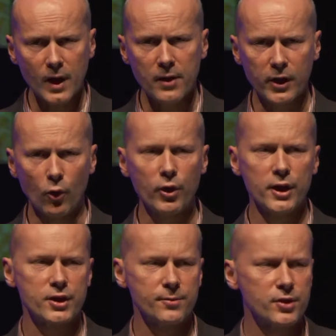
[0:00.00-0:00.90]
the
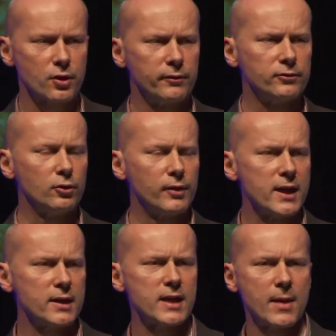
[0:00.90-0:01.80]
organisms that are
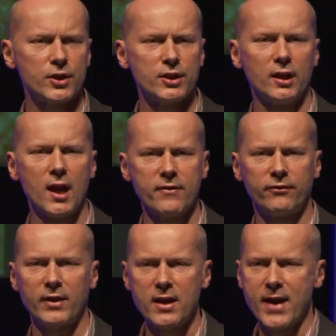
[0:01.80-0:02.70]
already adapted to
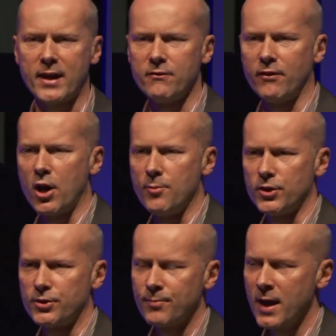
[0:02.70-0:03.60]
life in that
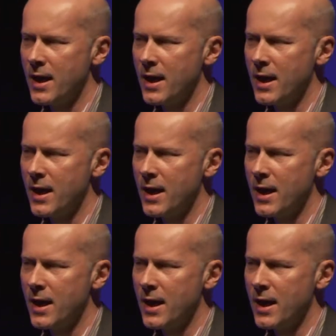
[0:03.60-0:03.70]
environment.